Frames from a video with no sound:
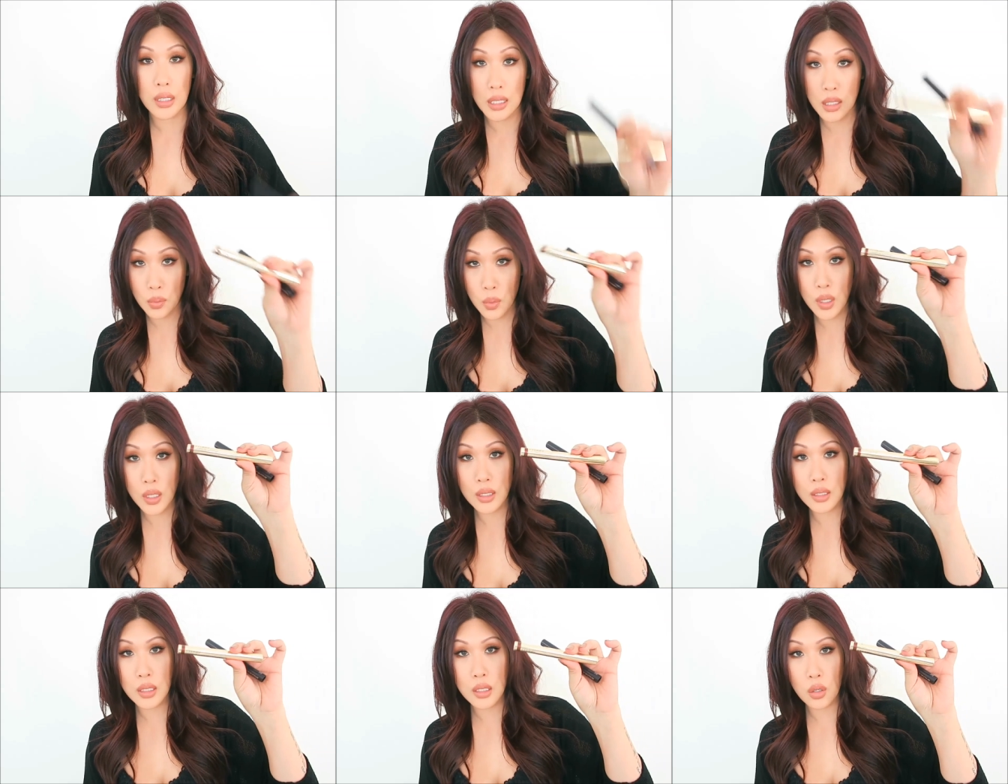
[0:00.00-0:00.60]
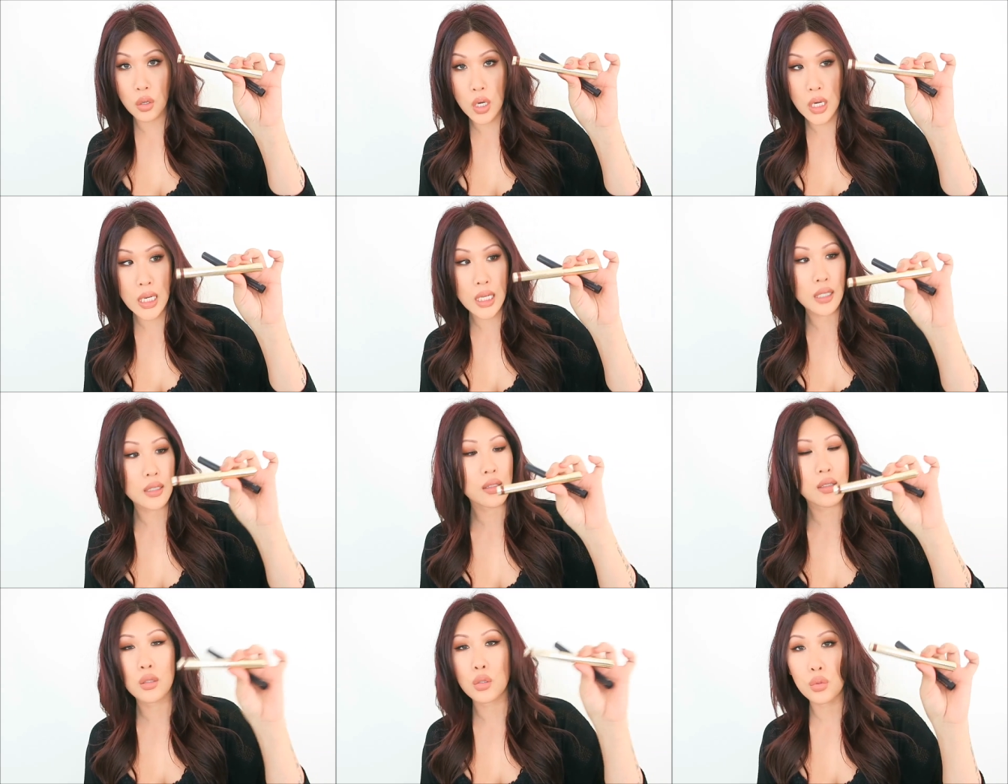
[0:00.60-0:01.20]
these ones,
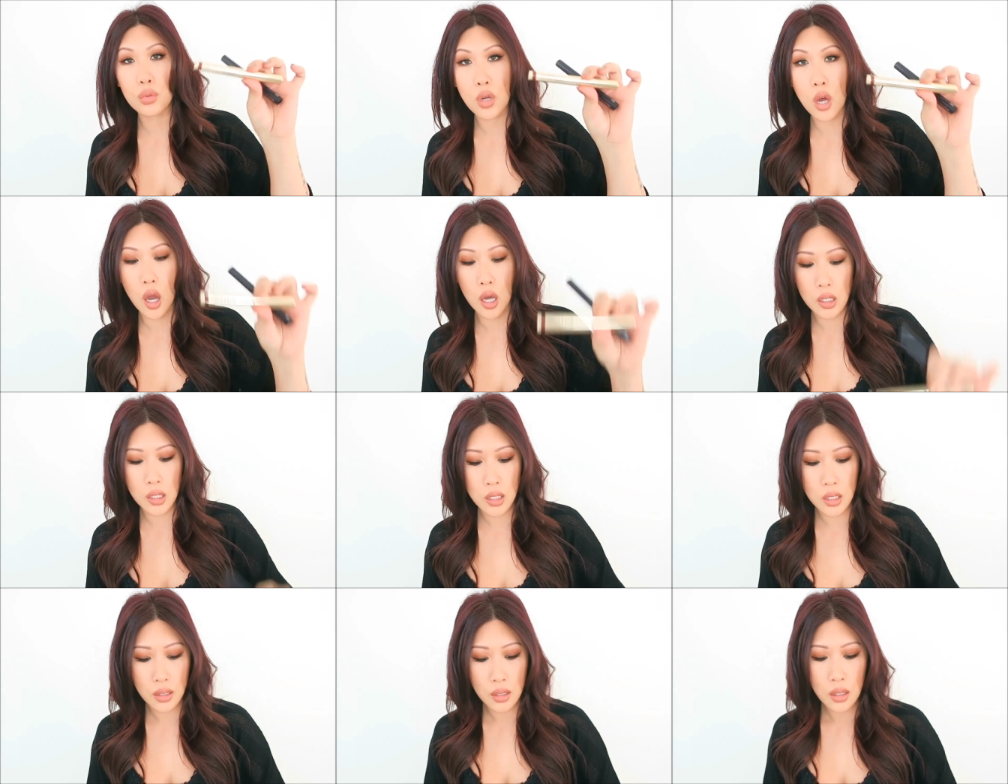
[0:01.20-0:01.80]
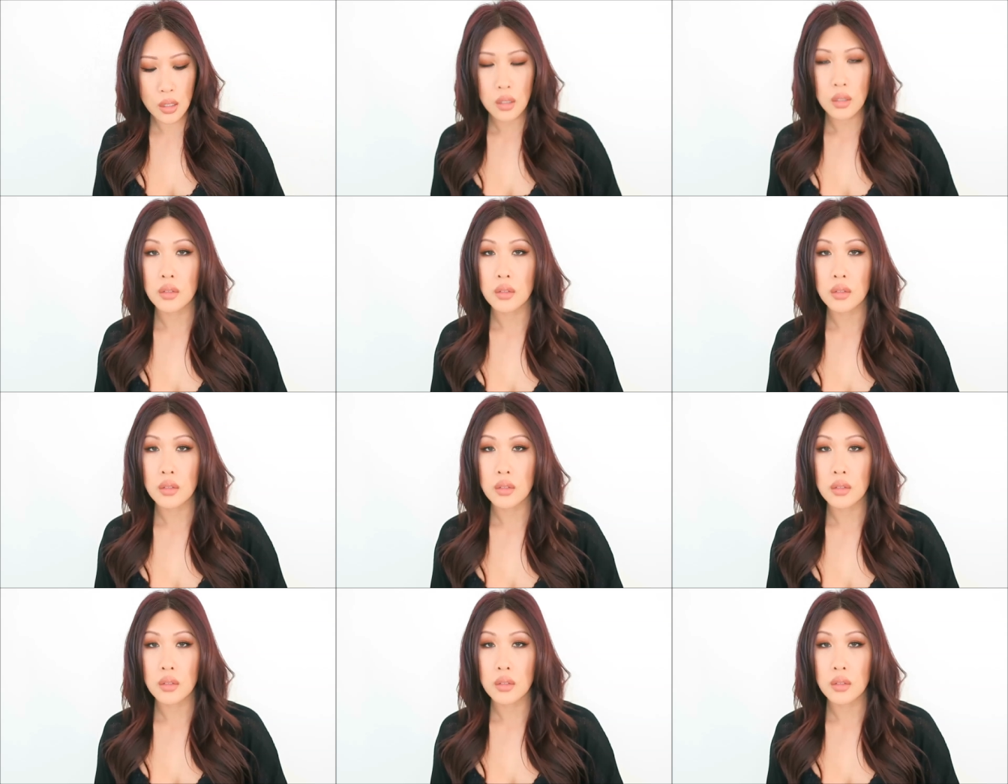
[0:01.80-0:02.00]
crayons, do not.